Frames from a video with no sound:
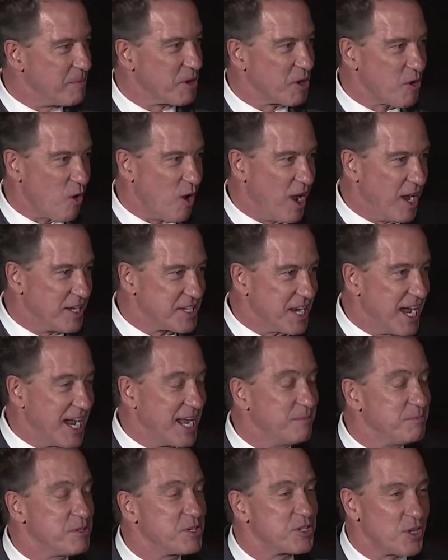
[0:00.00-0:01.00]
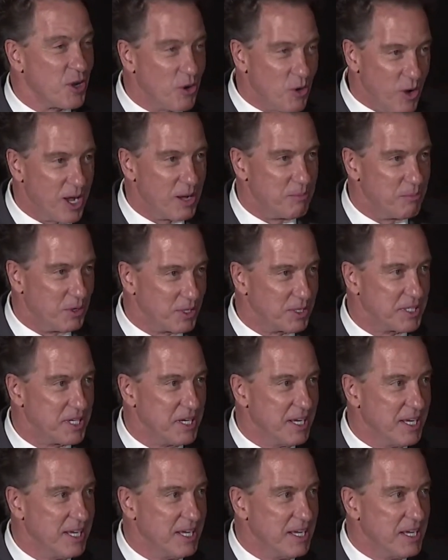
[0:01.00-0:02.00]
come across, I am so
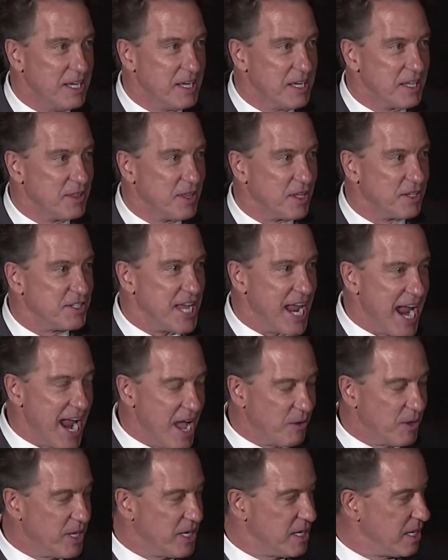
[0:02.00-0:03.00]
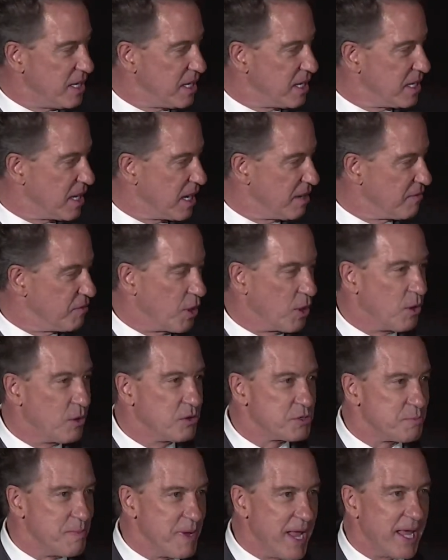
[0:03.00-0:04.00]
humbled. The talent of
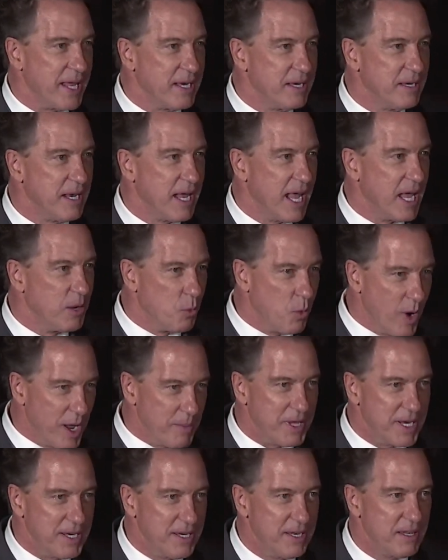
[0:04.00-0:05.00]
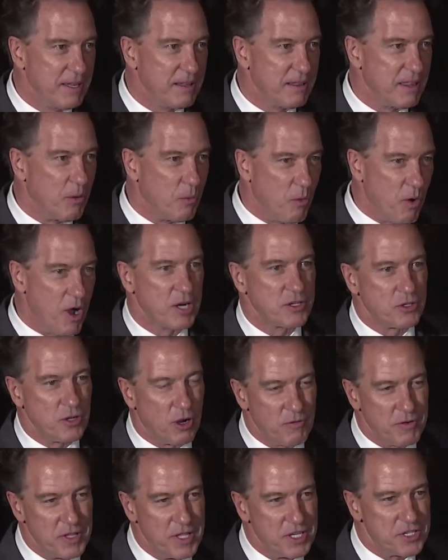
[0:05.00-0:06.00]
those men and women that
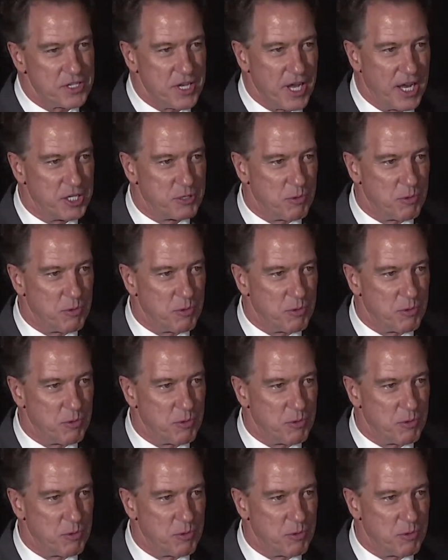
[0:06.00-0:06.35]
walked over this